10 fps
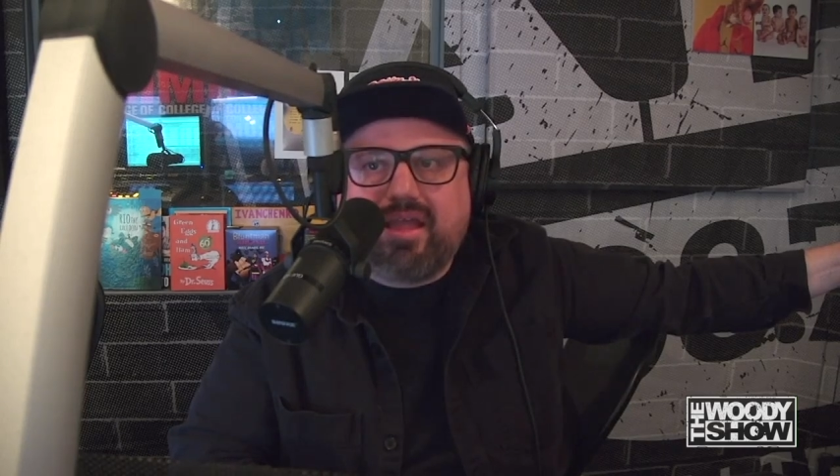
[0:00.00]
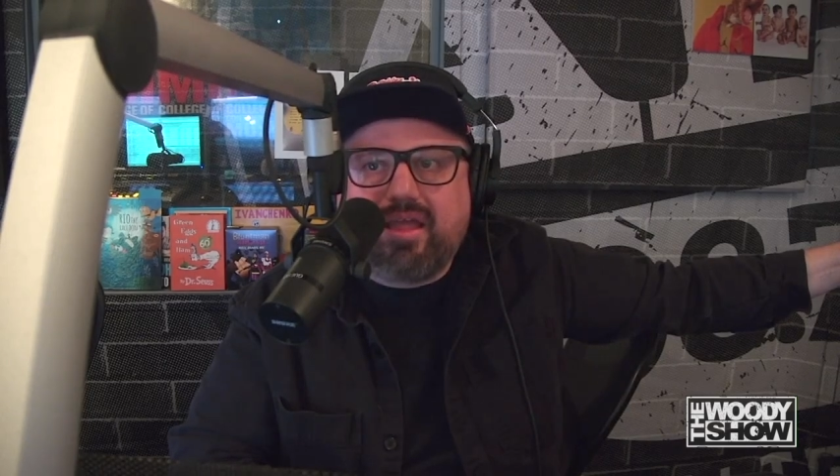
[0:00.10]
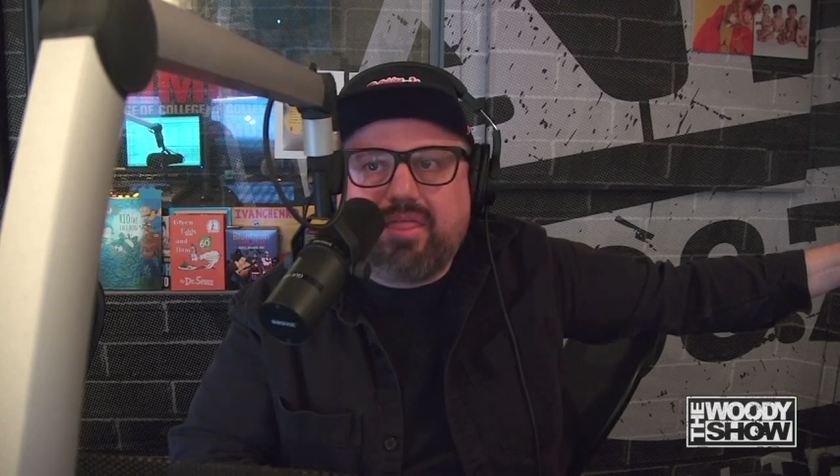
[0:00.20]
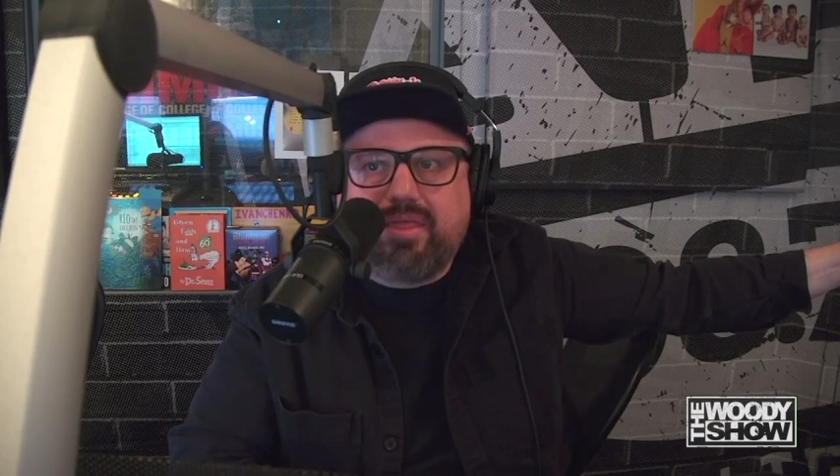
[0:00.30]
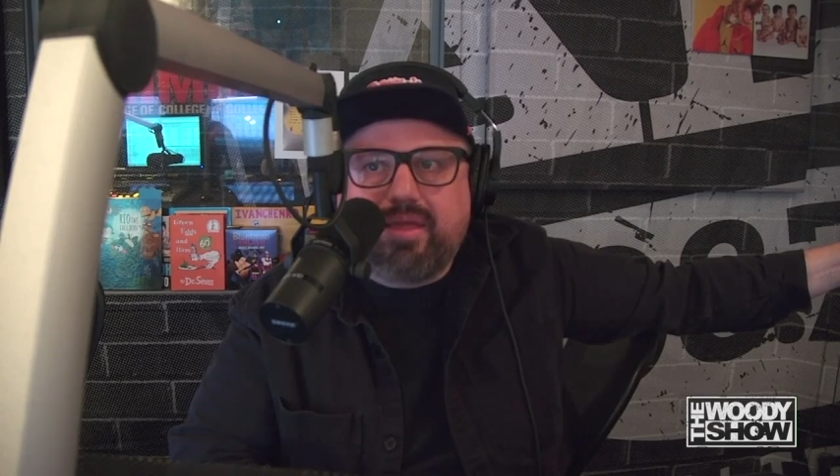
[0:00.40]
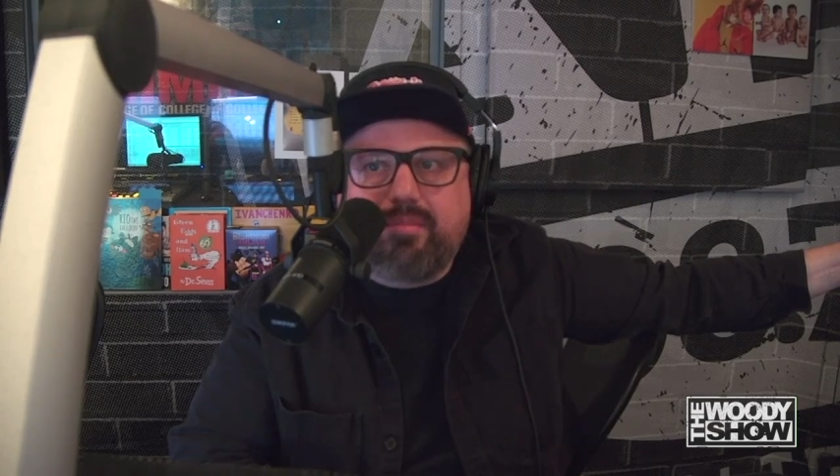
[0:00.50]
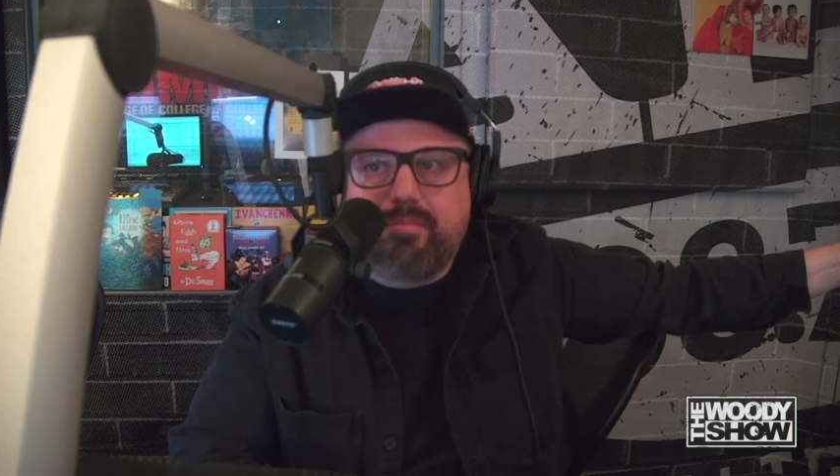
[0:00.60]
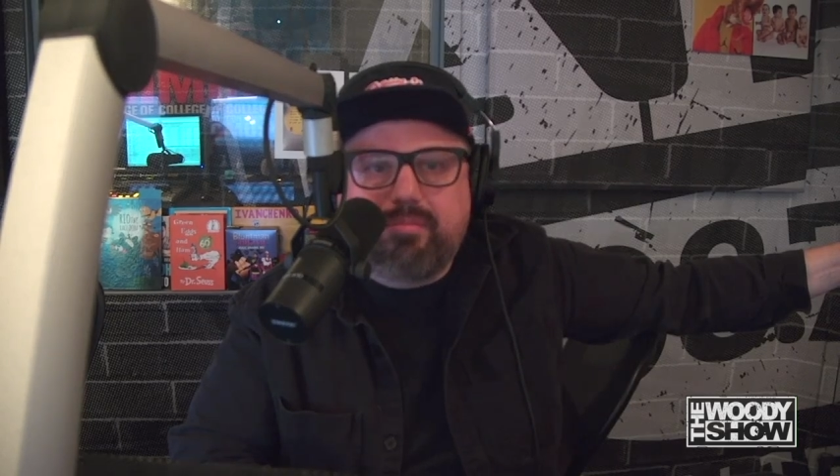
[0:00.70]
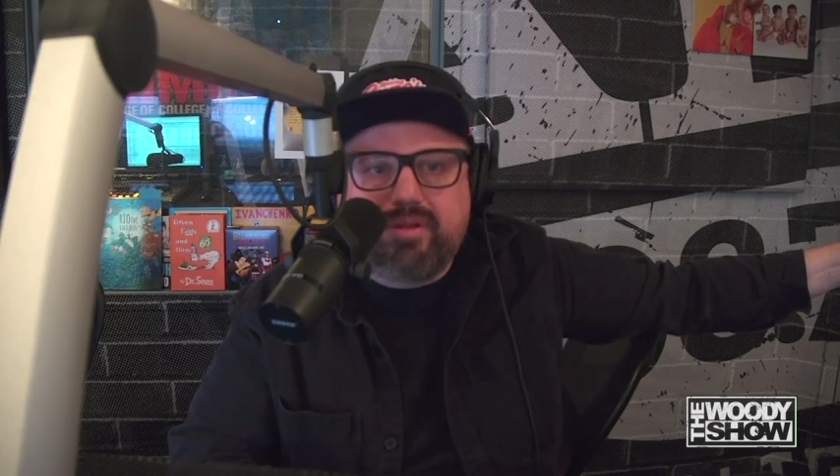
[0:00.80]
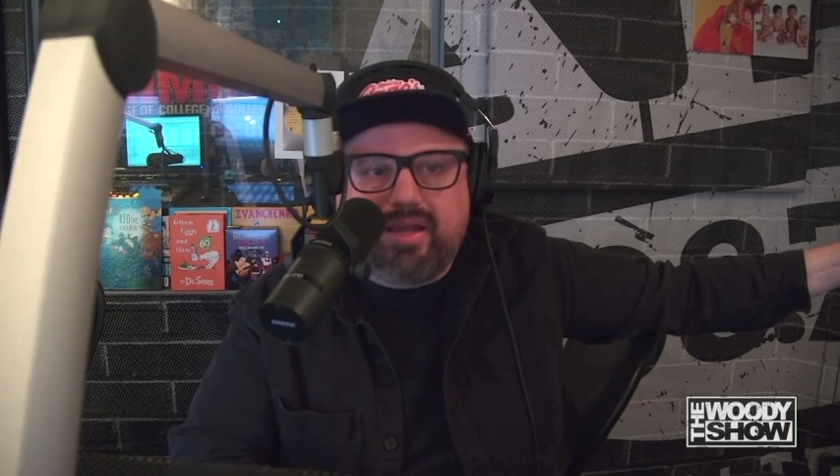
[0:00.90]
And
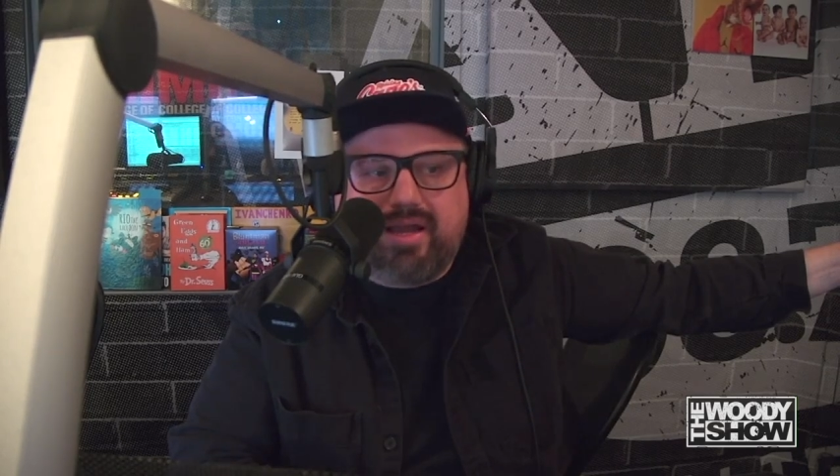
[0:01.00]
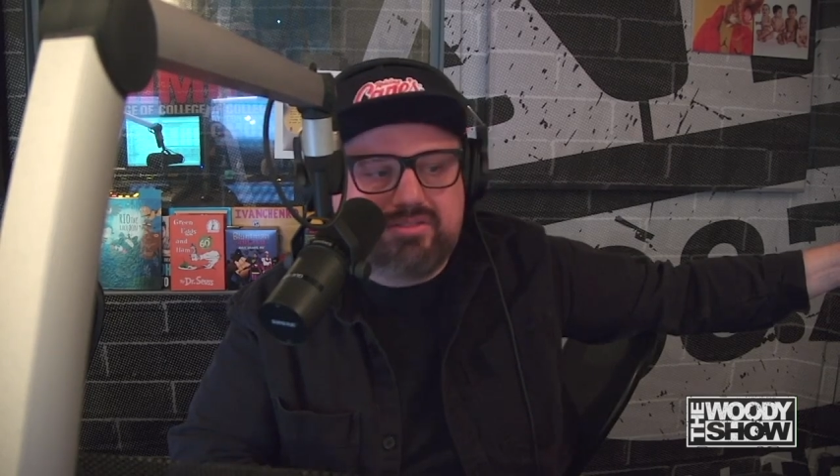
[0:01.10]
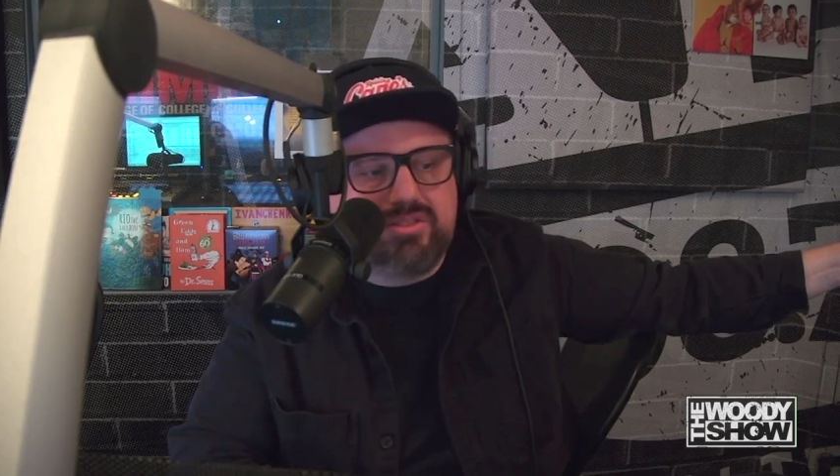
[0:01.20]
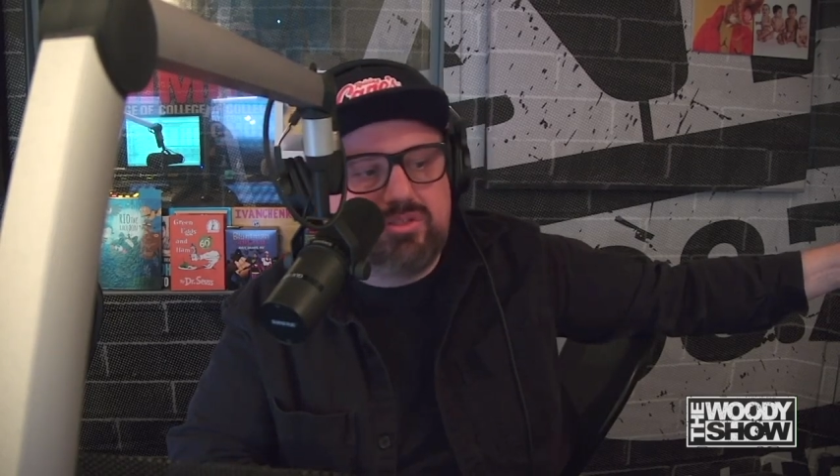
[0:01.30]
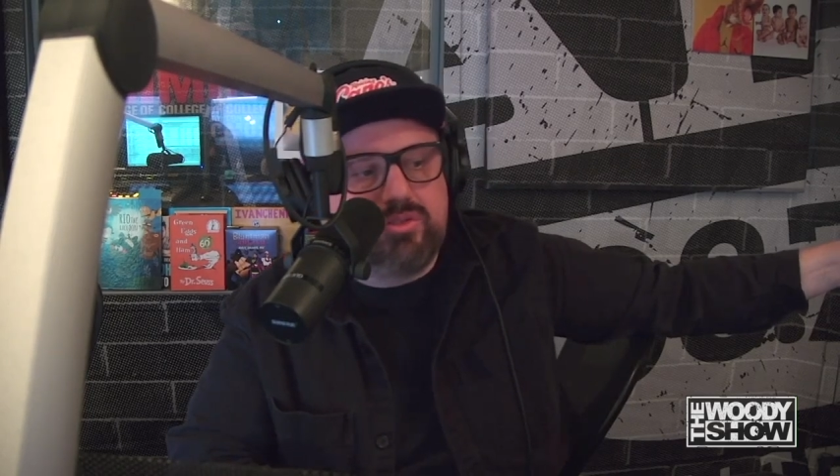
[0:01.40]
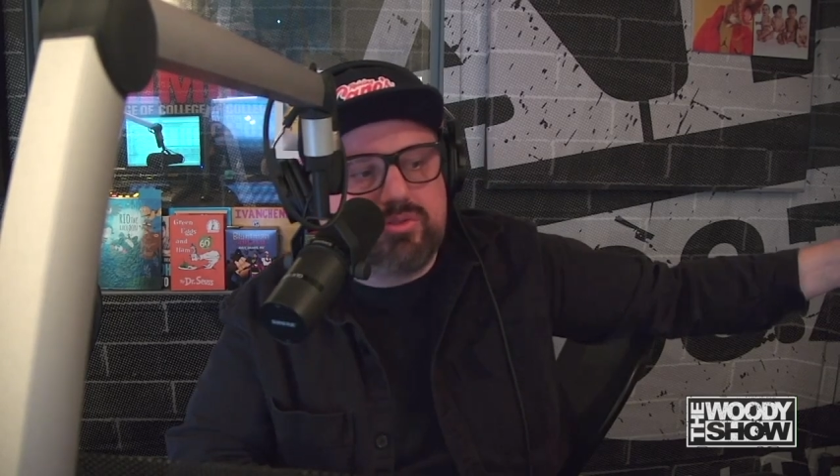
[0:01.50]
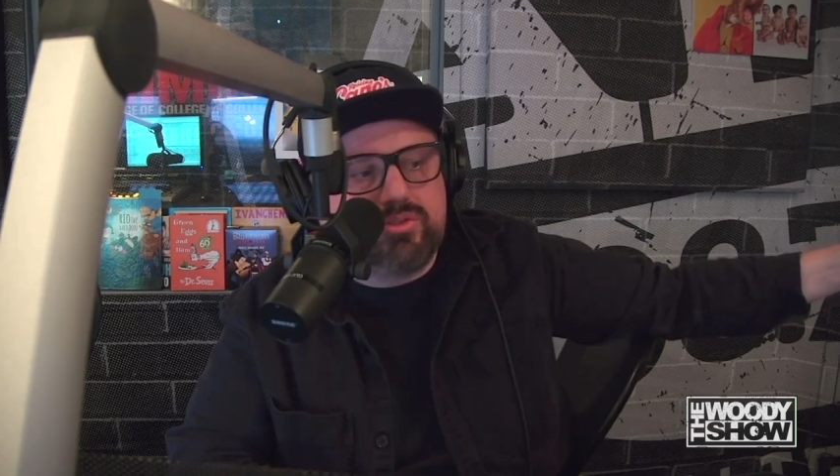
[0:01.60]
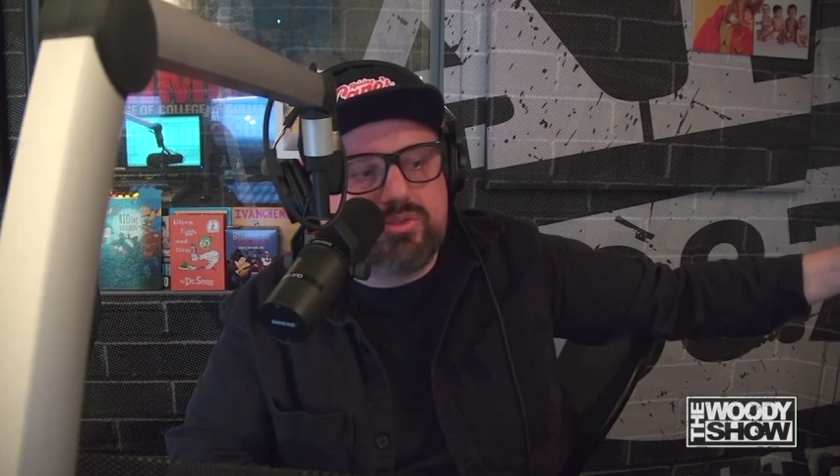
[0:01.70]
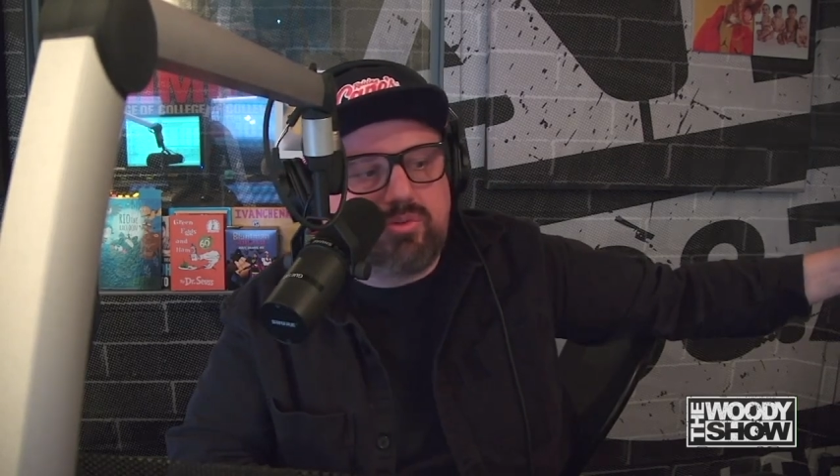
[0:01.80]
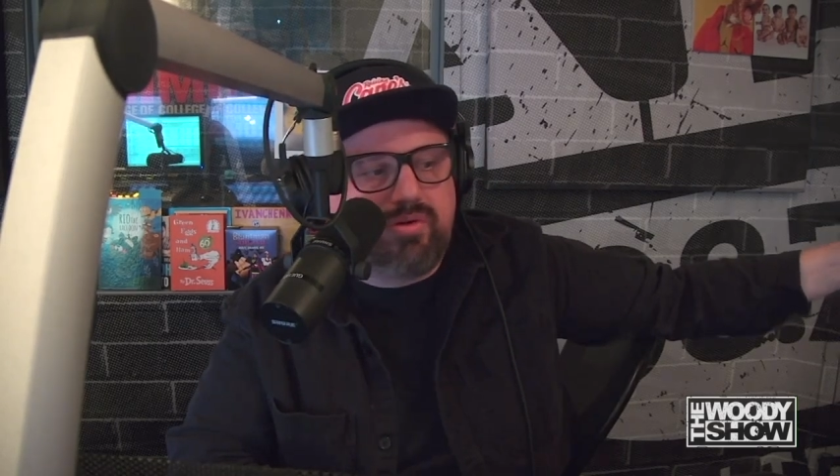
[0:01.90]
then, yeah, it's a
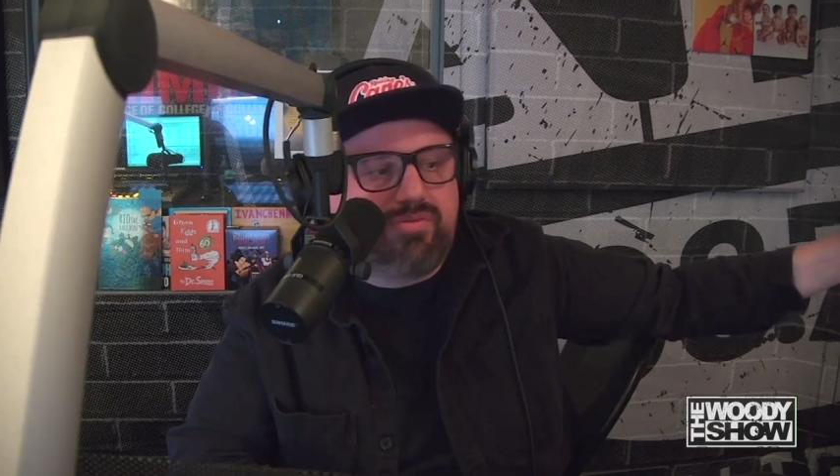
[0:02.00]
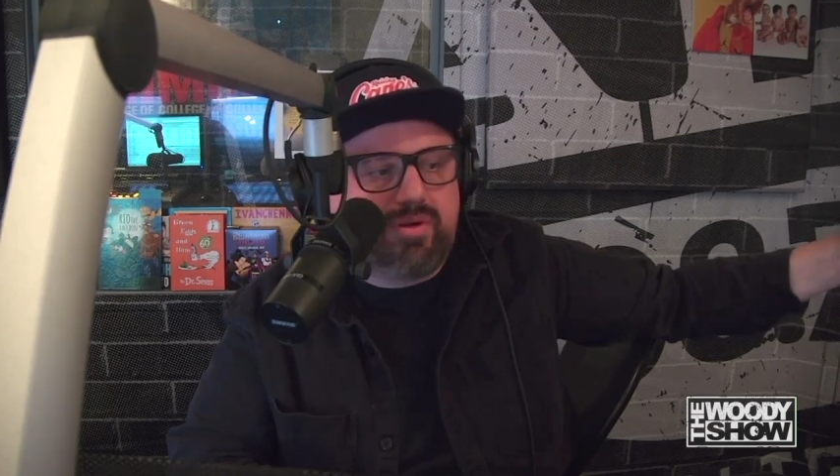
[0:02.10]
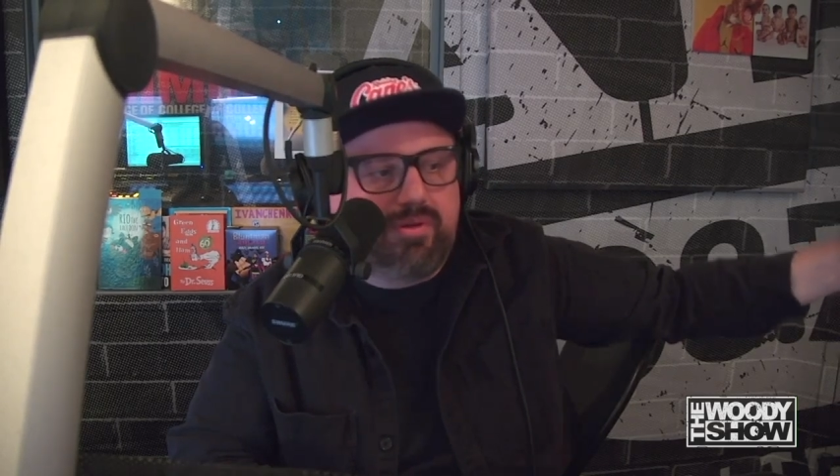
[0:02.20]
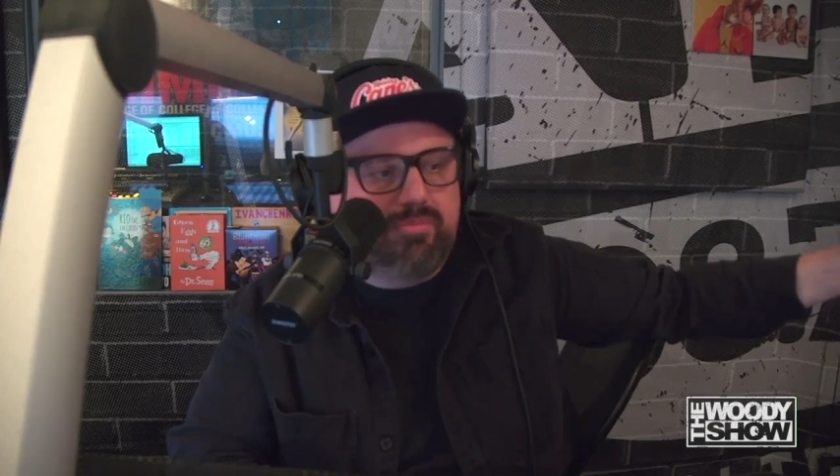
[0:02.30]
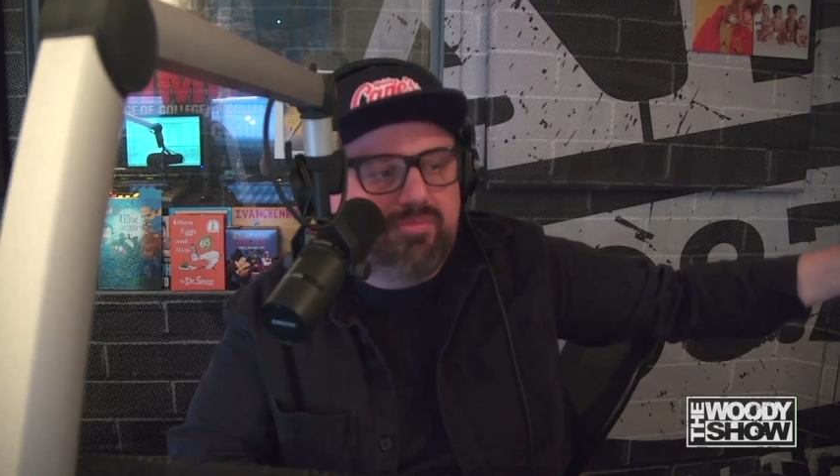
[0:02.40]
children's story from